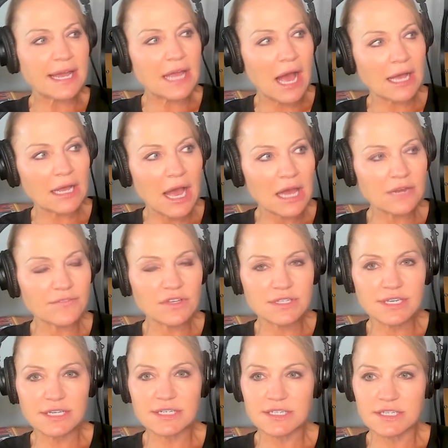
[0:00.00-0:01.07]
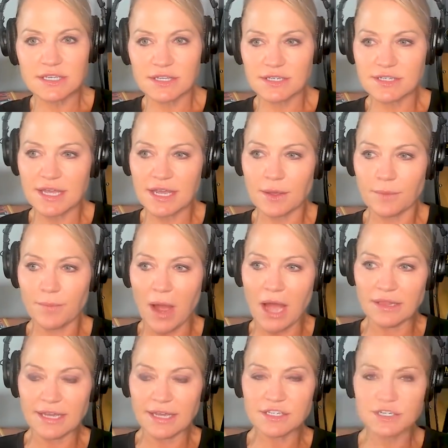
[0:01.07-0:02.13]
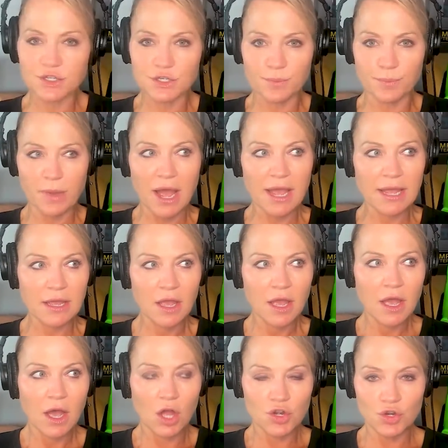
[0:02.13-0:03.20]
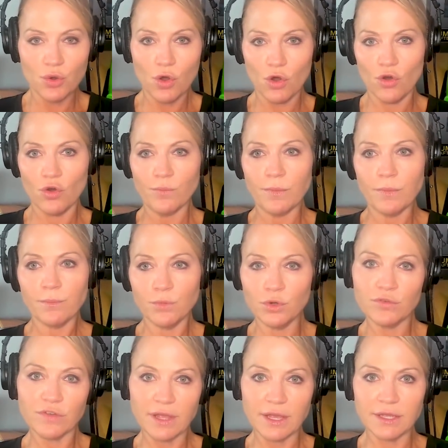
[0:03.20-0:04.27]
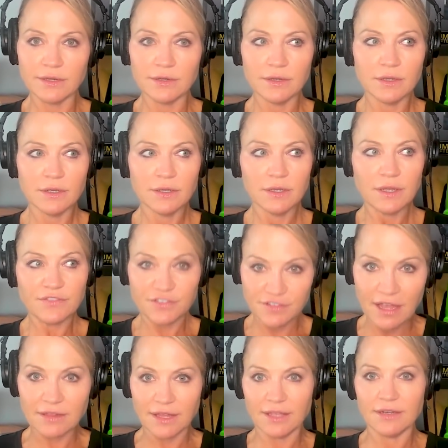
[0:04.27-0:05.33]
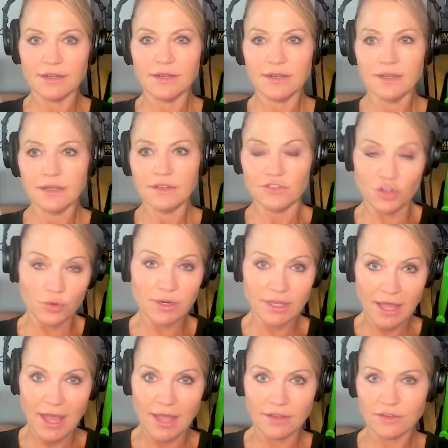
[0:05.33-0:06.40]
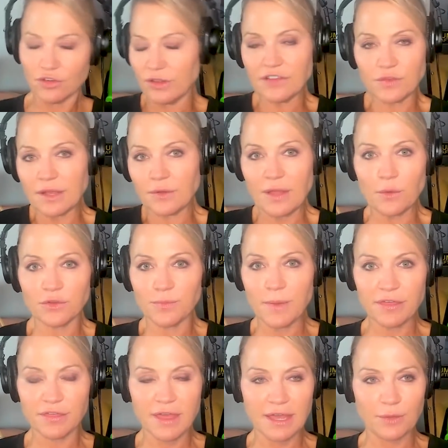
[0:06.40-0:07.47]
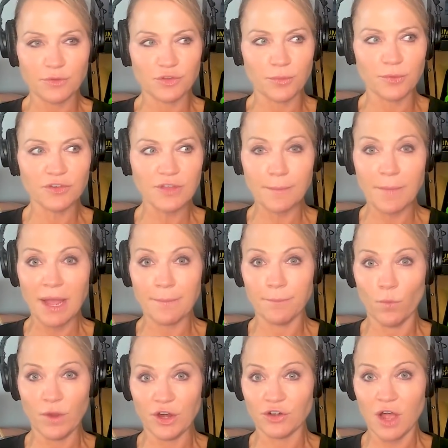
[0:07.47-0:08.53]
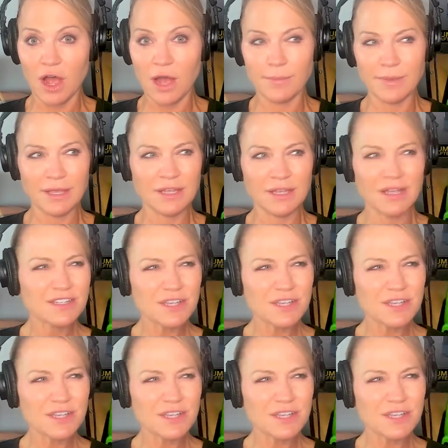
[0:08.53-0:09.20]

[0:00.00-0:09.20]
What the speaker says: I got kind of addicted to this, like, I liked to buy a new home, move in, sell it, do it again. So that's like, that was my thing. It was almost like my weird hobby.